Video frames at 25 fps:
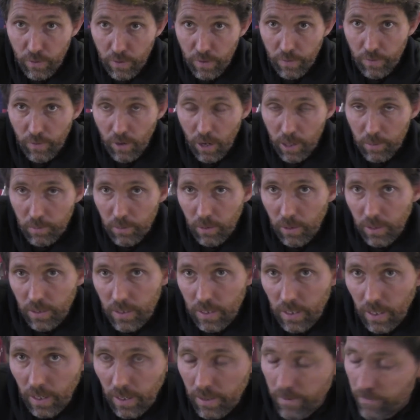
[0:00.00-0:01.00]
few of the finer
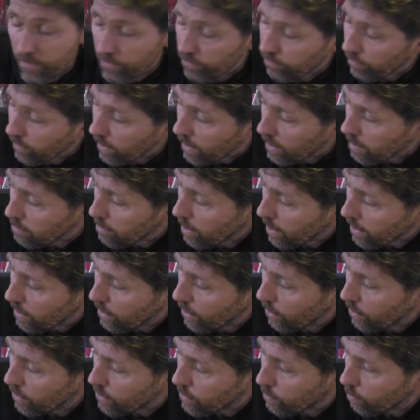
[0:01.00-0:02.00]
points are, you might
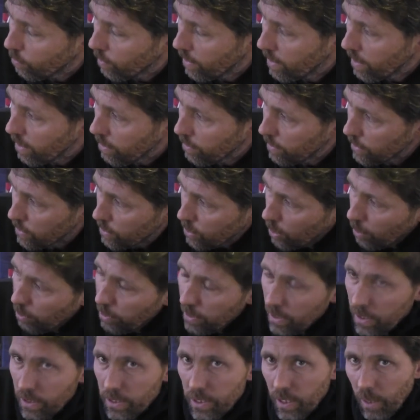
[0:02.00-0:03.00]
have noticed when I was
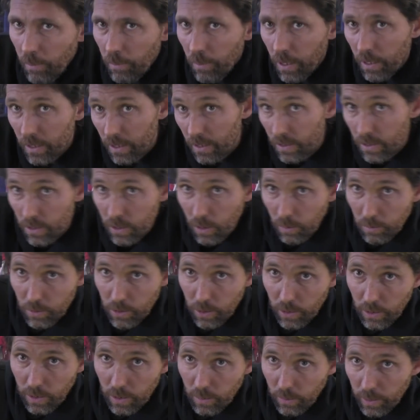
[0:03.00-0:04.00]
topping this up, I didn't stop
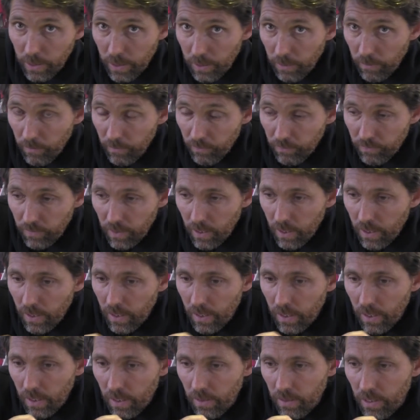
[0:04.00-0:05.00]
turning the wheel.
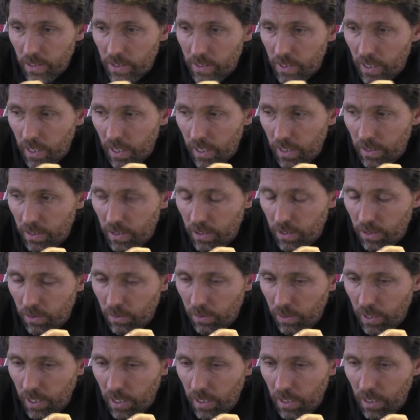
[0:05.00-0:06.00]
They're saying that
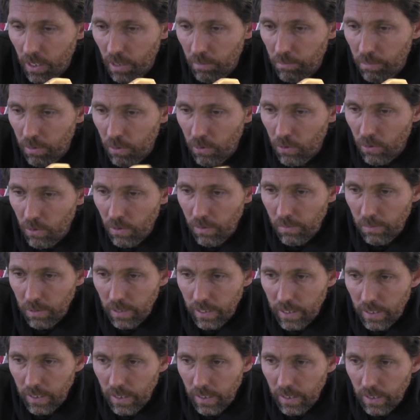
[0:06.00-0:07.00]
you'll get a poorer
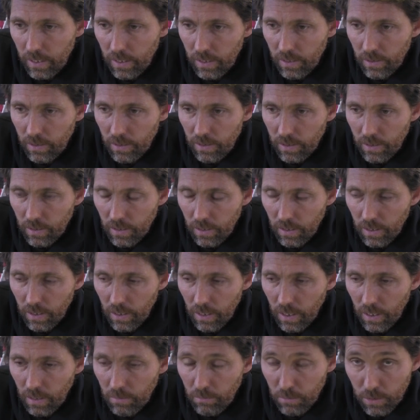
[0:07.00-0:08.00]
bleeding
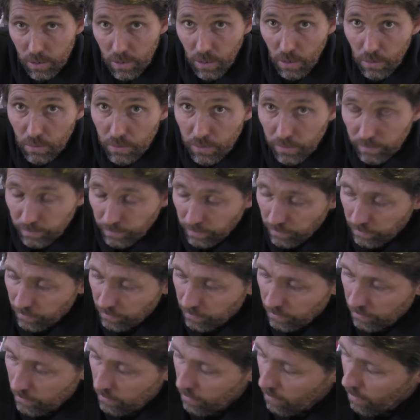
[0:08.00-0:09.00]
uh, result
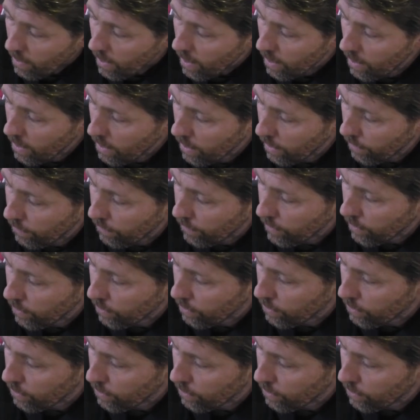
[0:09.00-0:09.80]
if